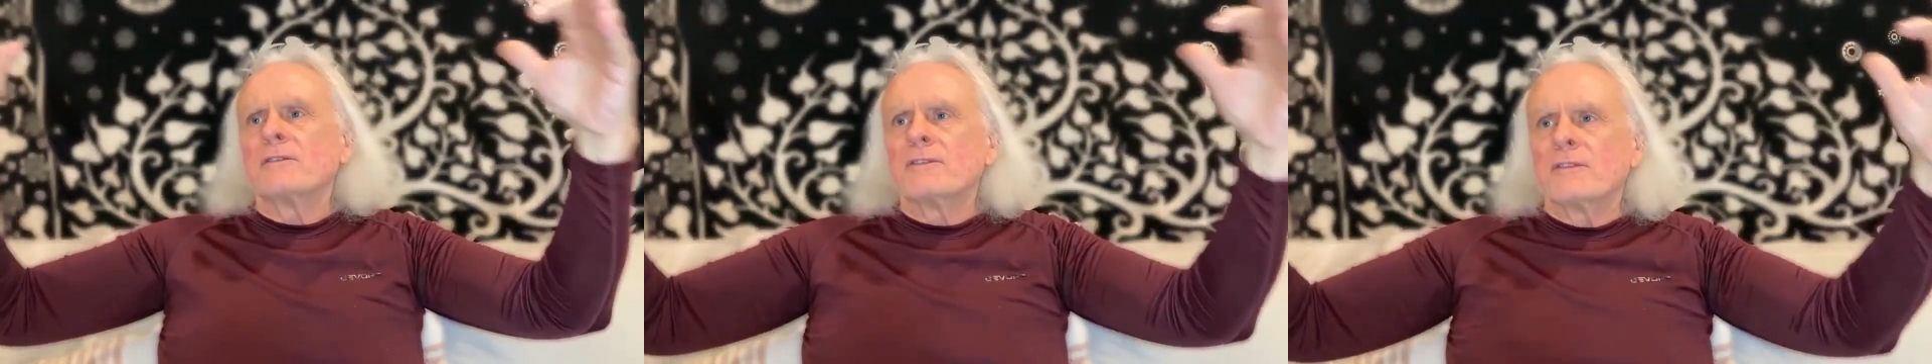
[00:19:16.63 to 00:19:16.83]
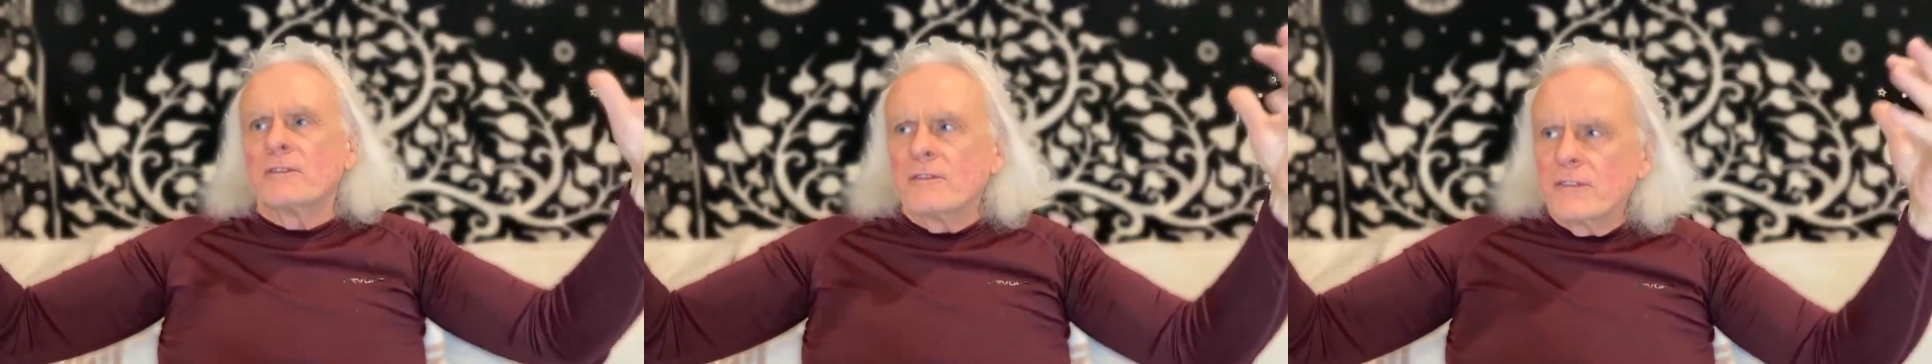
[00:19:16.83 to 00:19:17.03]

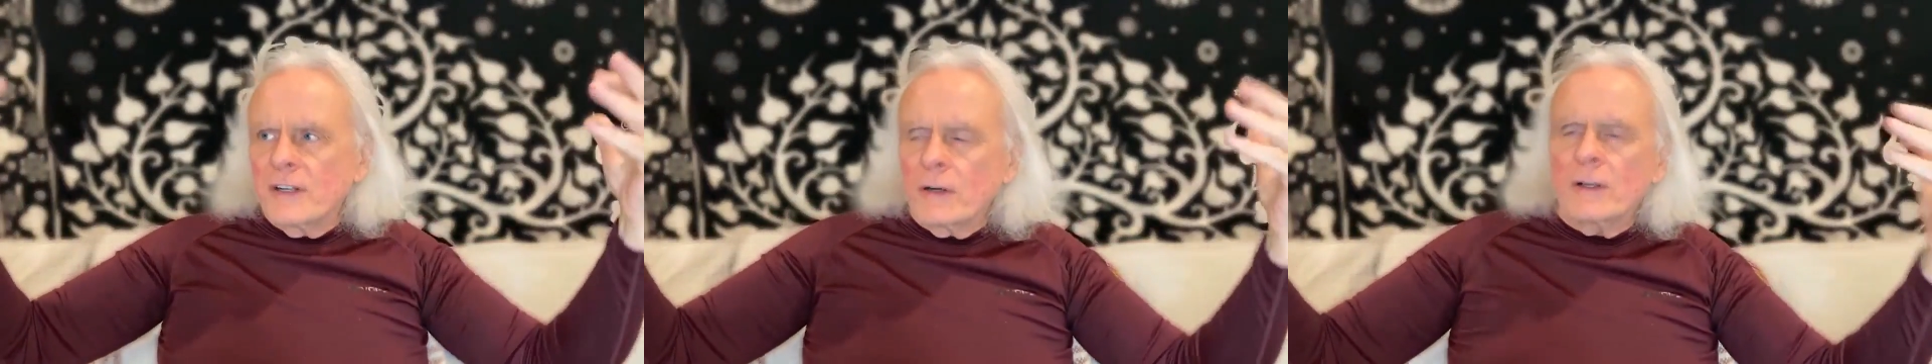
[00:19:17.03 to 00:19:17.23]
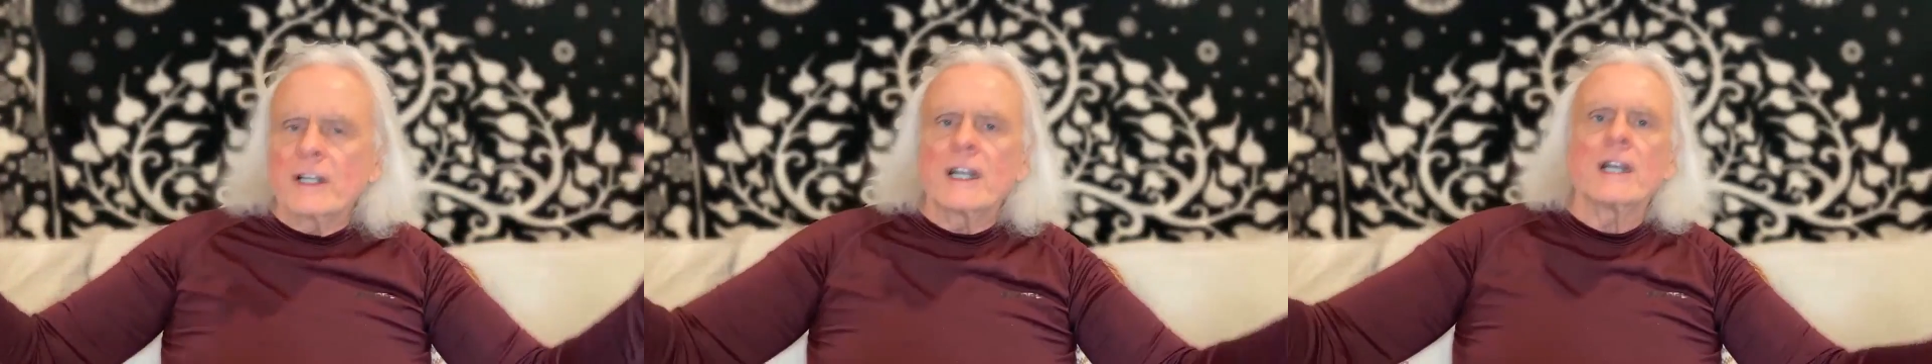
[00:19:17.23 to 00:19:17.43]

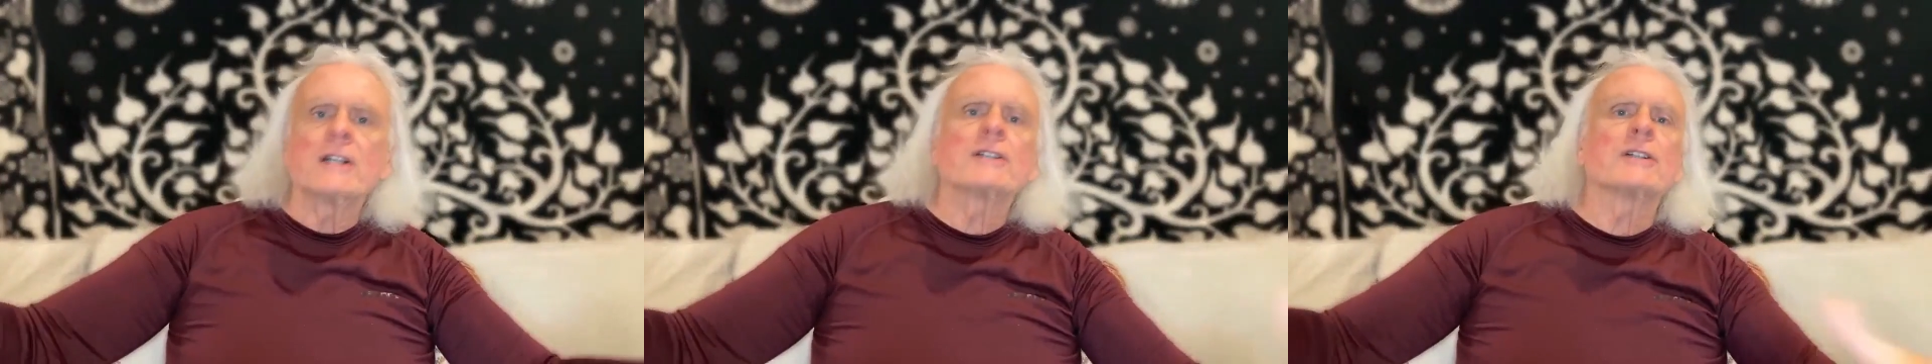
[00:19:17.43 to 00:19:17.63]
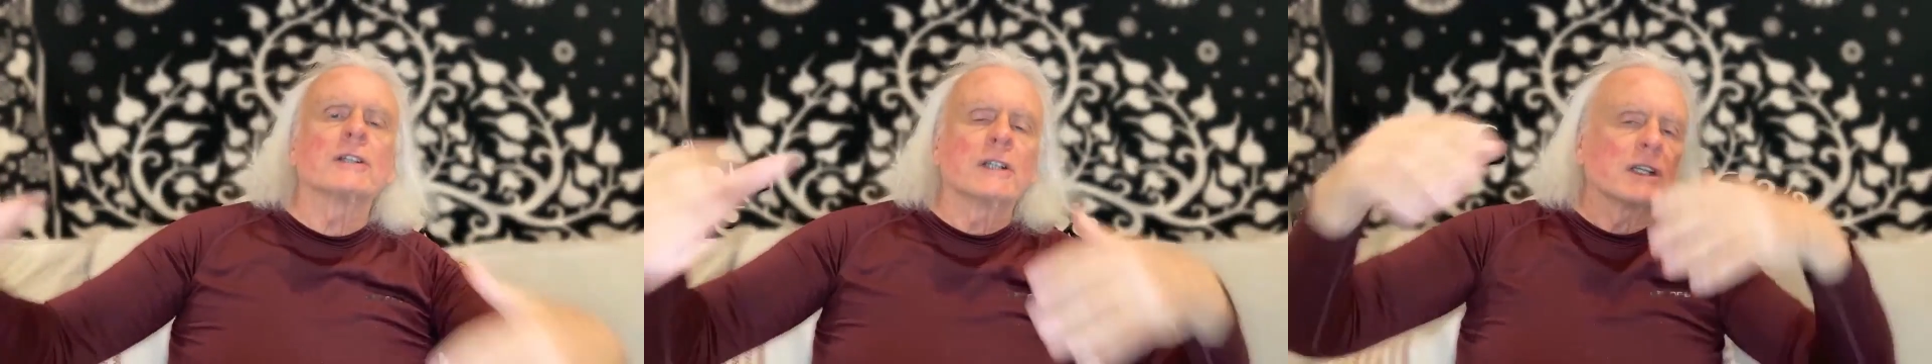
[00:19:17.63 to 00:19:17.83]

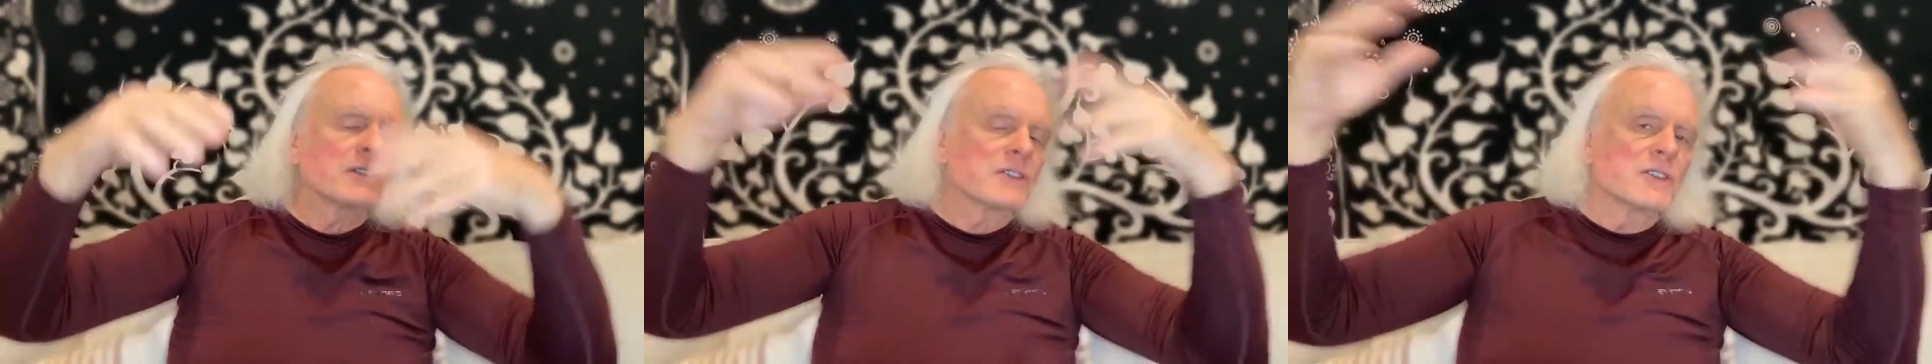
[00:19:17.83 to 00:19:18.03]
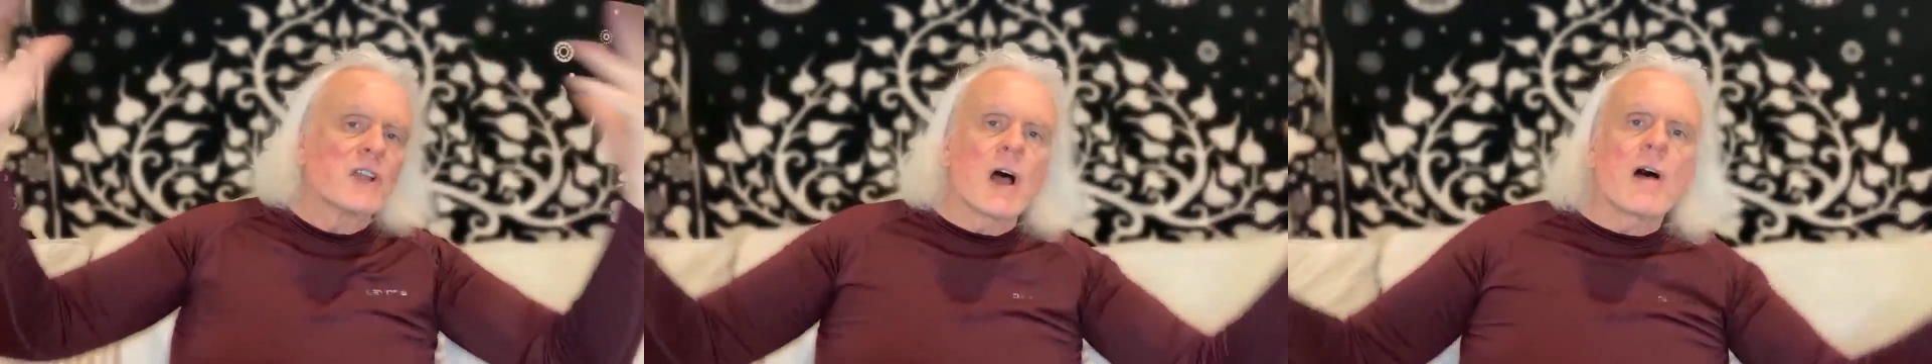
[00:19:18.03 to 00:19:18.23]
variation, as
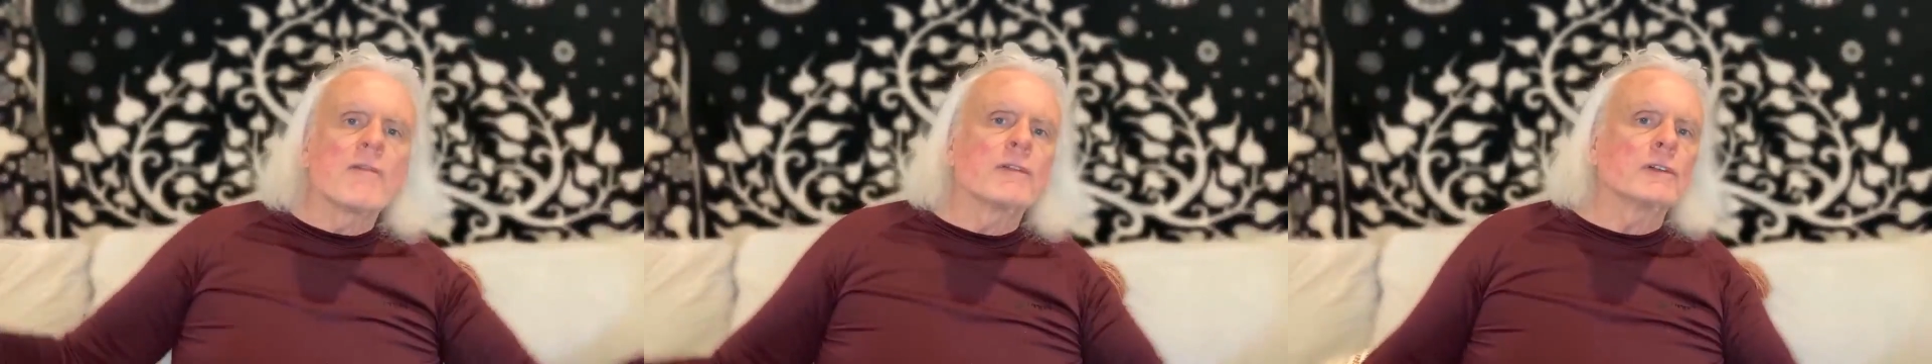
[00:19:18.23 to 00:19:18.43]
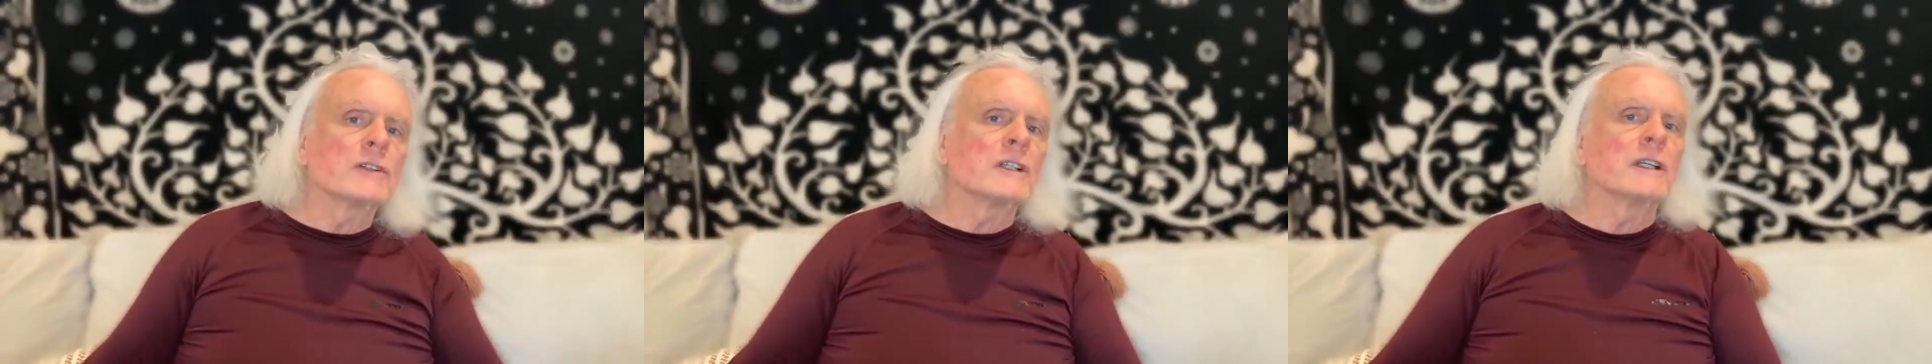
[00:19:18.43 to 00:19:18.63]

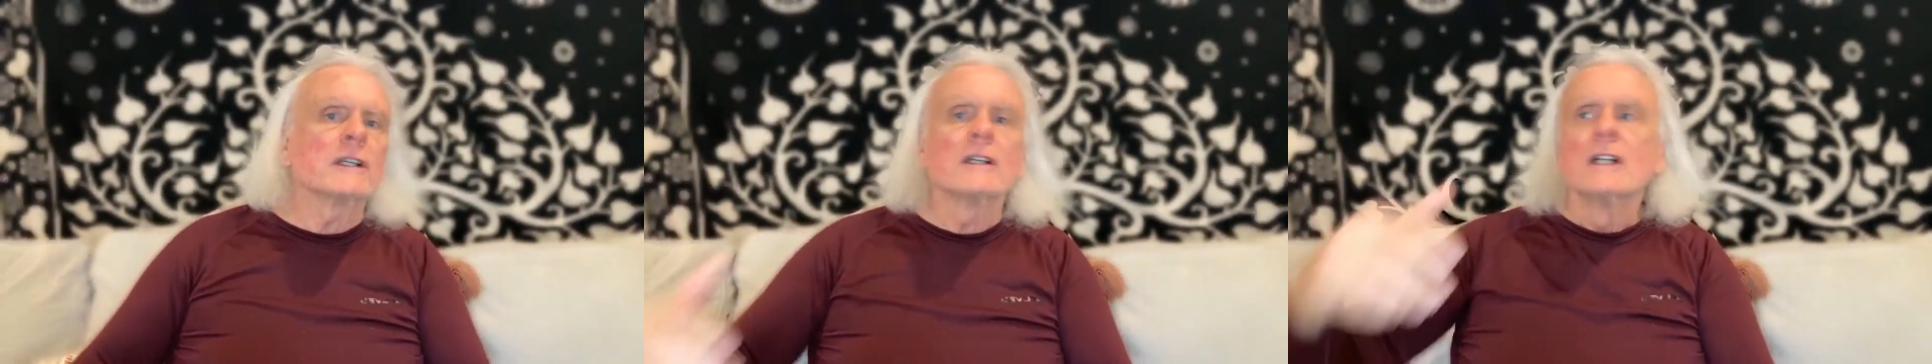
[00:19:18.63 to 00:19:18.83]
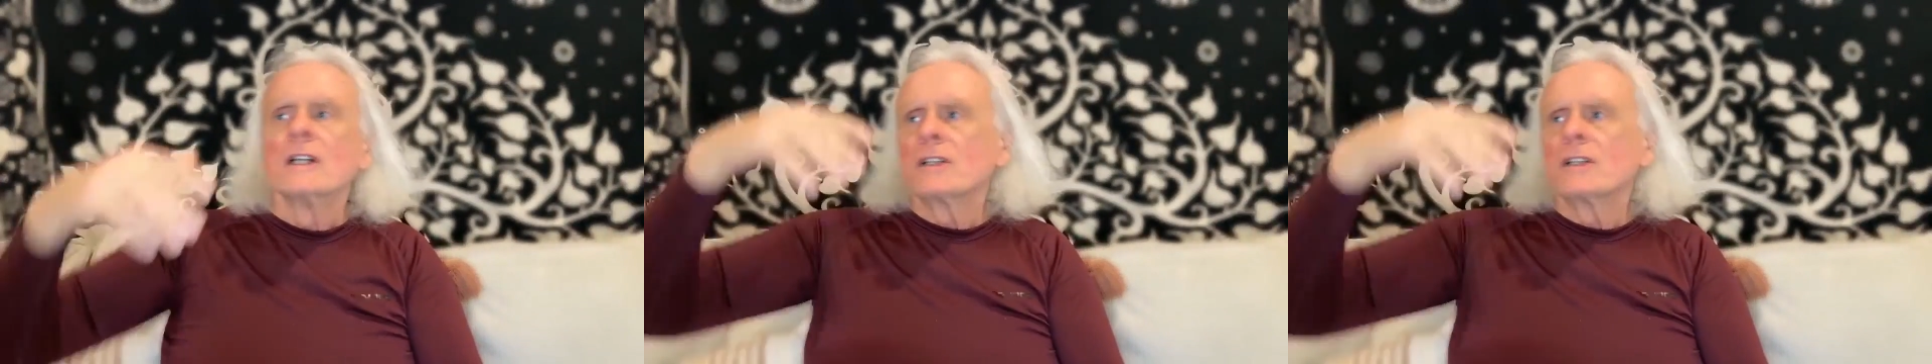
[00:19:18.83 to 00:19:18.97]
novelty,